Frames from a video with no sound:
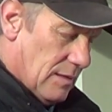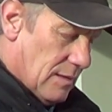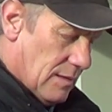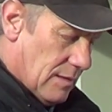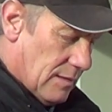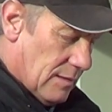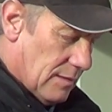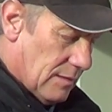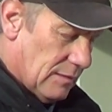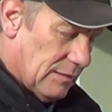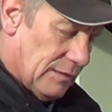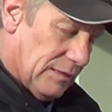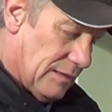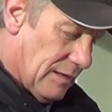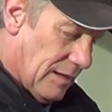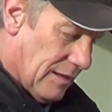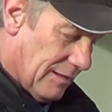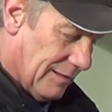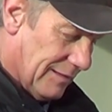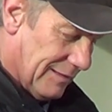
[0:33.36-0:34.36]

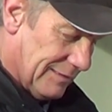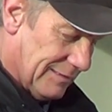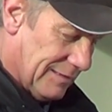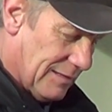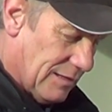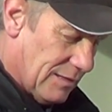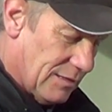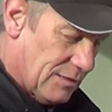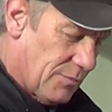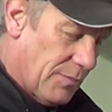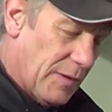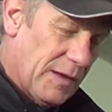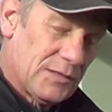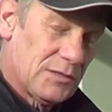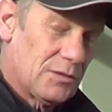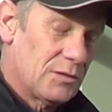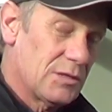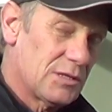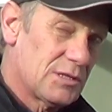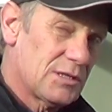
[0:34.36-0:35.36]
It depends
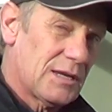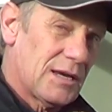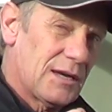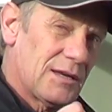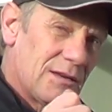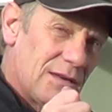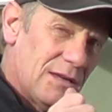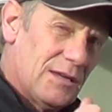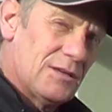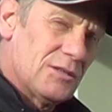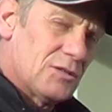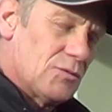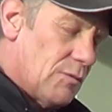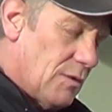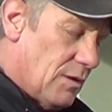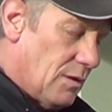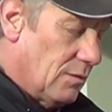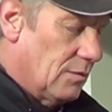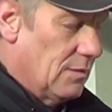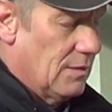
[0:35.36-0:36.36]
on your technique as
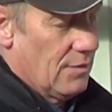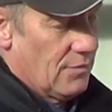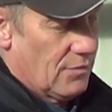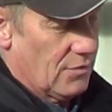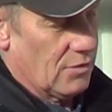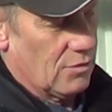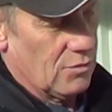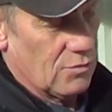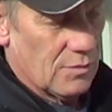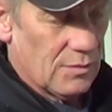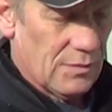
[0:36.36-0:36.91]
well, though,